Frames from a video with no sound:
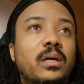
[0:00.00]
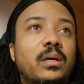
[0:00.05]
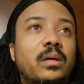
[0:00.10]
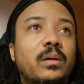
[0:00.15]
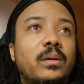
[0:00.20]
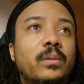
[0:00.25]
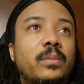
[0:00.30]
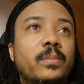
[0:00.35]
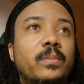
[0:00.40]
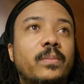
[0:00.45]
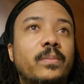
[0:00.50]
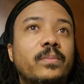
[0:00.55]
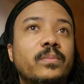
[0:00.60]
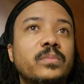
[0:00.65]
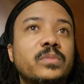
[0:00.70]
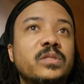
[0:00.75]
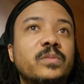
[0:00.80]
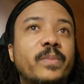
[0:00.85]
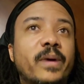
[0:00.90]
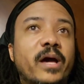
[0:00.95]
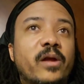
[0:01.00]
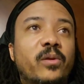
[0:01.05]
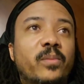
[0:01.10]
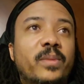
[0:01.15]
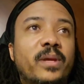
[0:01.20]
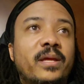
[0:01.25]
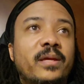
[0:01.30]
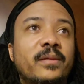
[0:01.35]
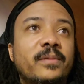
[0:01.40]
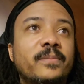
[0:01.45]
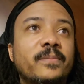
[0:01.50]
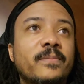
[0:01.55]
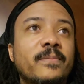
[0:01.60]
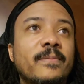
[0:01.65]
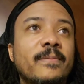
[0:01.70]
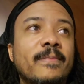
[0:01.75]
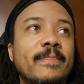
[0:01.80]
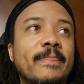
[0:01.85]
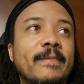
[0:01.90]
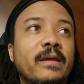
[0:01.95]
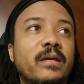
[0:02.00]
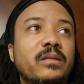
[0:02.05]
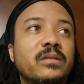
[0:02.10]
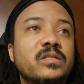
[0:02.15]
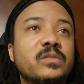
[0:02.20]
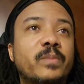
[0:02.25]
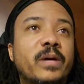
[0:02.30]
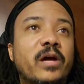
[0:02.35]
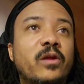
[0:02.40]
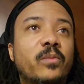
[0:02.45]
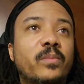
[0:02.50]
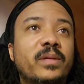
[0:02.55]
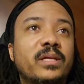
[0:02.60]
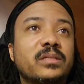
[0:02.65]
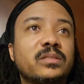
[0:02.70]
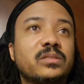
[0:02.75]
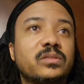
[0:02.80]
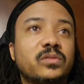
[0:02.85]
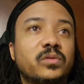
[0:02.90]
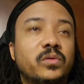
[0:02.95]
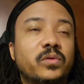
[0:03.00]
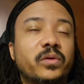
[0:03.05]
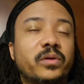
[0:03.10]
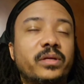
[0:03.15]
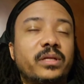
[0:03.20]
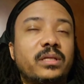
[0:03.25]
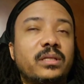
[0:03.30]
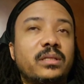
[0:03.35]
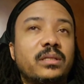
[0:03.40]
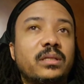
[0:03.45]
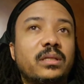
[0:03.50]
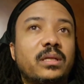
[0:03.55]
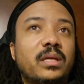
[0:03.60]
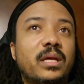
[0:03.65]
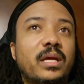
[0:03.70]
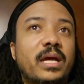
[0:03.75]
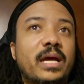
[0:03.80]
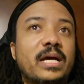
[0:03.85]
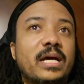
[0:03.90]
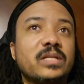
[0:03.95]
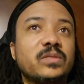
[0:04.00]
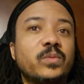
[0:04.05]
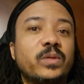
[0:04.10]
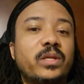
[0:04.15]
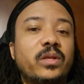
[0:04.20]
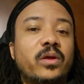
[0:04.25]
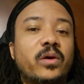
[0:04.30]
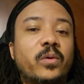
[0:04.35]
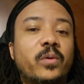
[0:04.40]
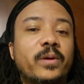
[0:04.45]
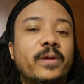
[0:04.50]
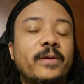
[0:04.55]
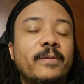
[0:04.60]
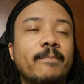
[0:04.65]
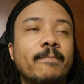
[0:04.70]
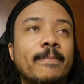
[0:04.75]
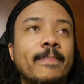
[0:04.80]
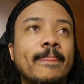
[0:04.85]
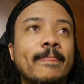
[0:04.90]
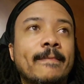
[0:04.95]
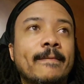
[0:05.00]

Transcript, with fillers: um, Spider Man and the Spider Man story as we know it